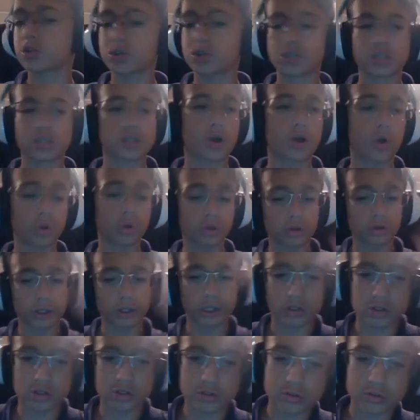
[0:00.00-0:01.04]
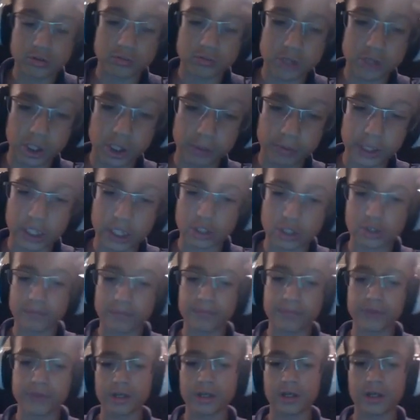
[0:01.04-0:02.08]
so look like a Pikachu.
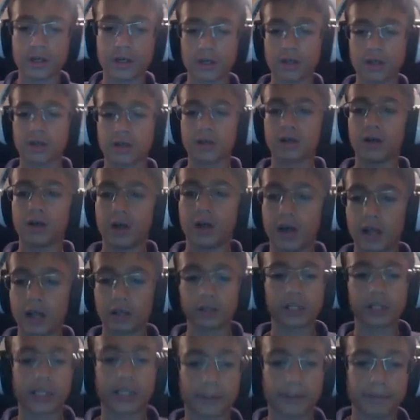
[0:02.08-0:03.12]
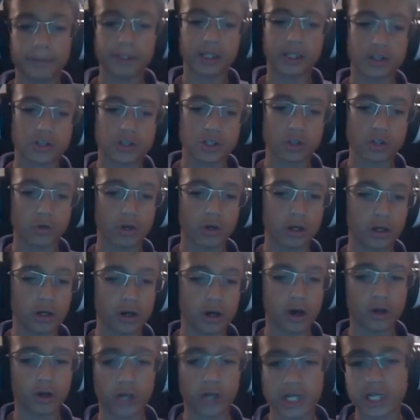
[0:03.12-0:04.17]
I look like a Pikachu.
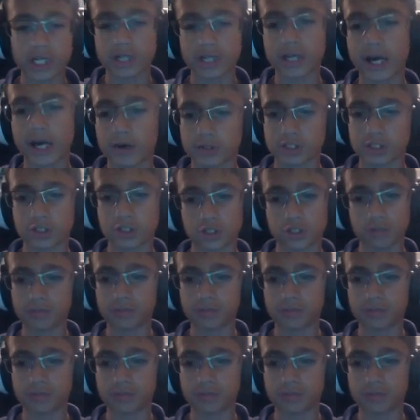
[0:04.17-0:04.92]
All I need now is just